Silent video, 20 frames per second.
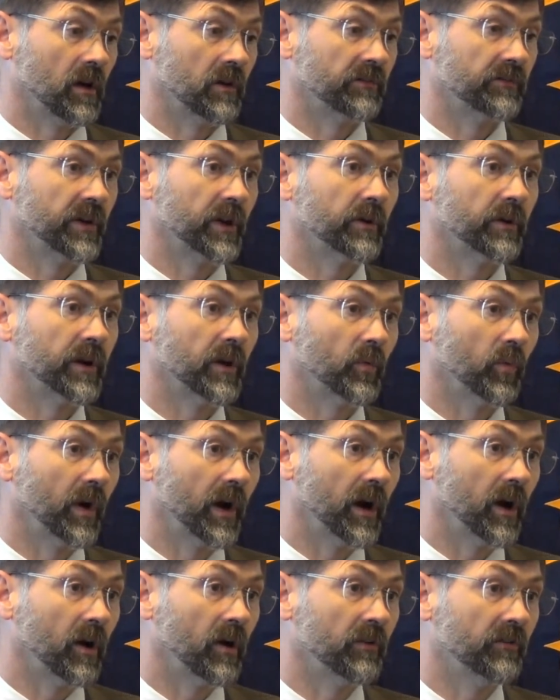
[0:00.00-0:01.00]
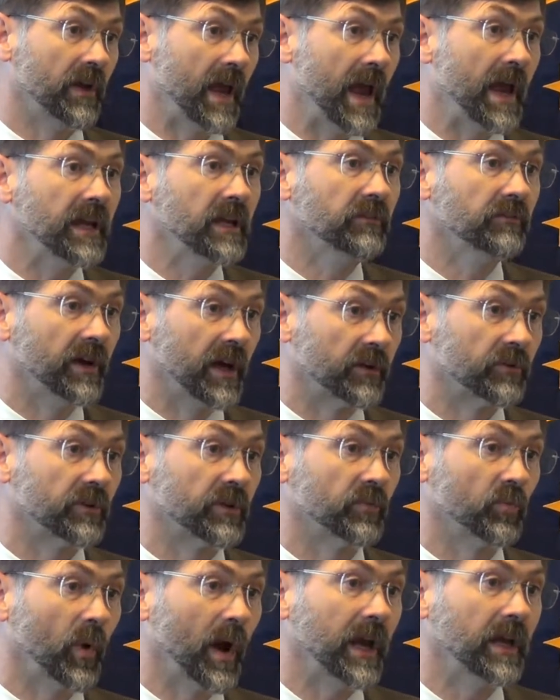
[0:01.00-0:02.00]
are very aware of any
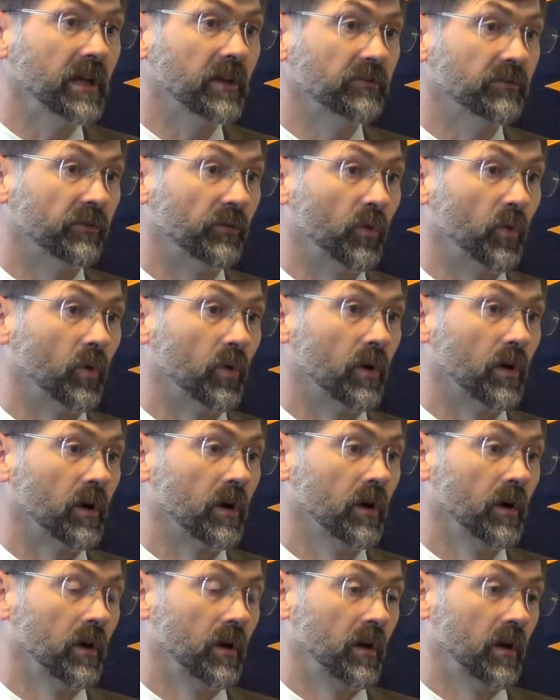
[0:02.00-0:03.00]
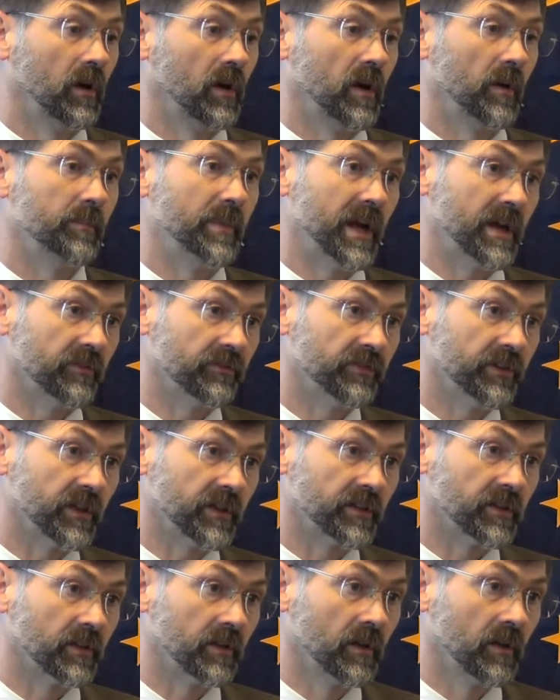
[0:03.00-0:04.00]
veteran waiting for uh, a
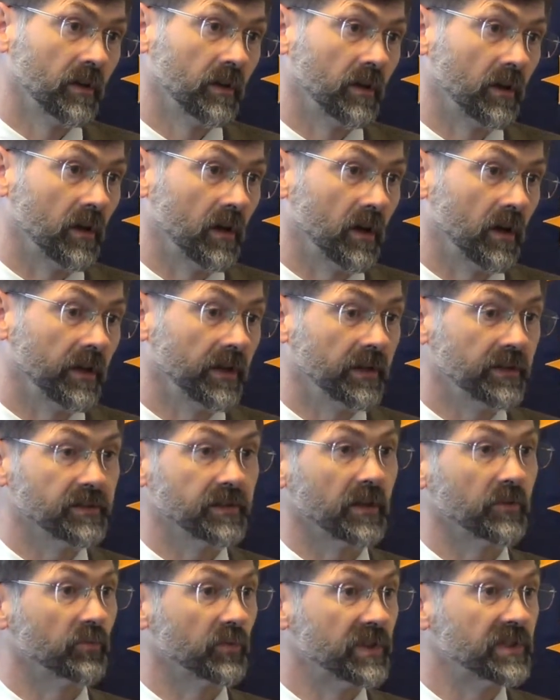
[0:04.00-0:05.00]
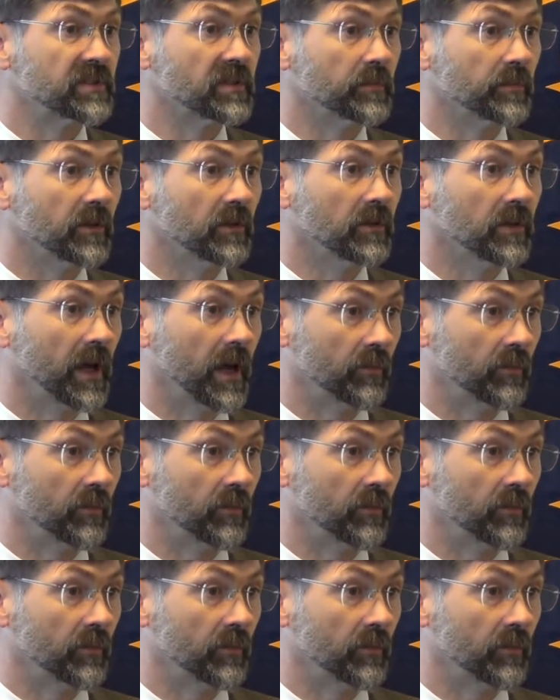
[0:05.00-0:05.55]
benefit uh, is unreasonable,